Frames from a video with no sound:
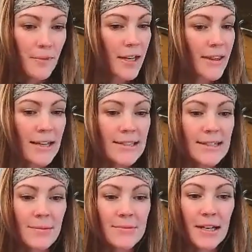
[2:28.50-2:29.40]
And that
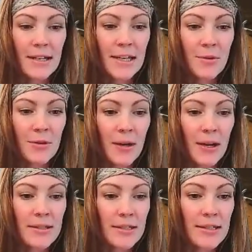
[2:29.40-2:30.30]
same technique with
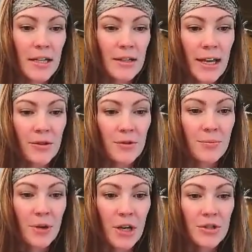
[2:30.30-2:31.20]
my detailed
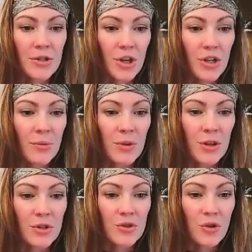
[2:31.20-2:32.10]
angled brush, starting
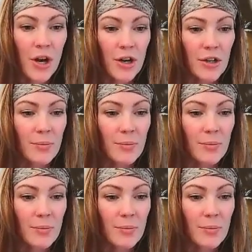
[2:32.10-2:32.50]
with the trunk,